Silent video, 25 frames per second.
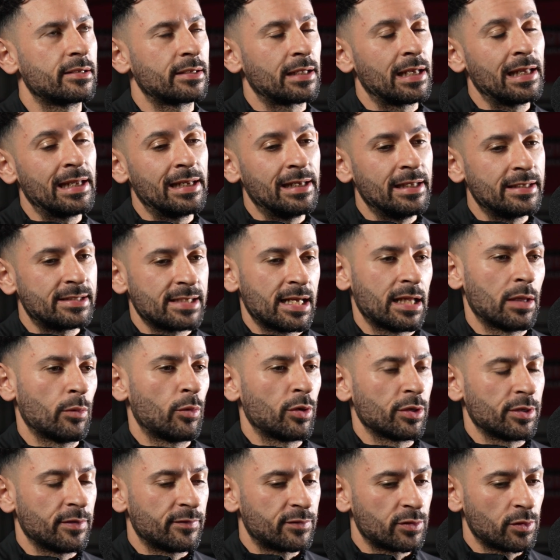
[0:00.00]
clearly tell
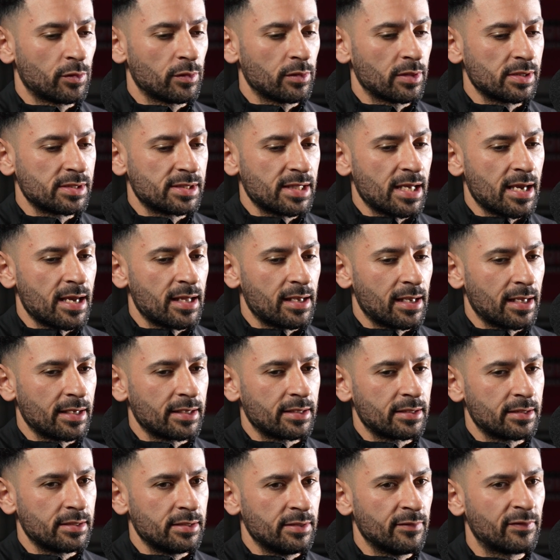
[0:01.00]
what you've told us there.
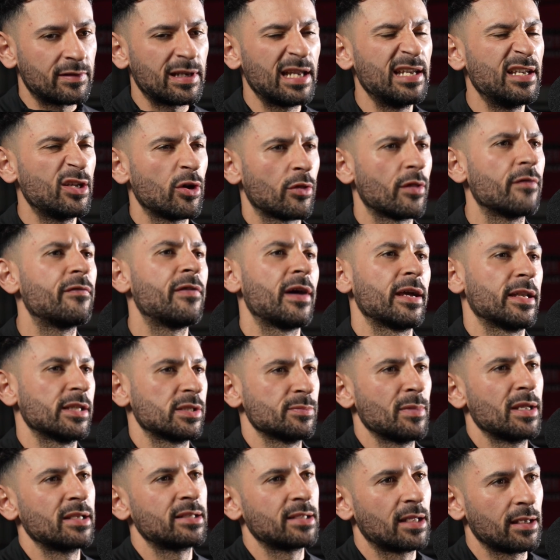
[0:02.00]
Like, you've clearly got the fighter's
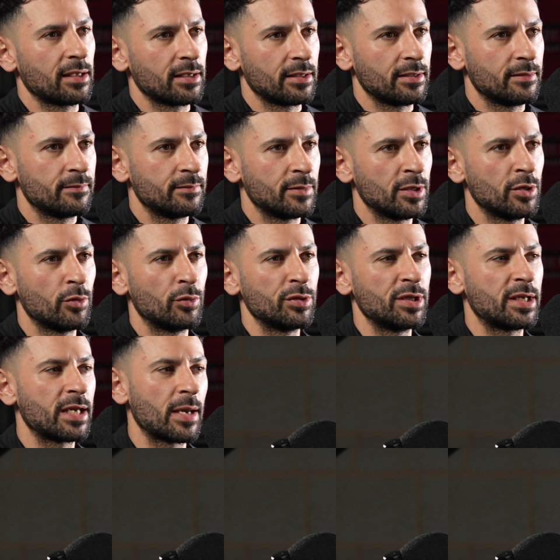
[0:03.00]
mentality. You know, when you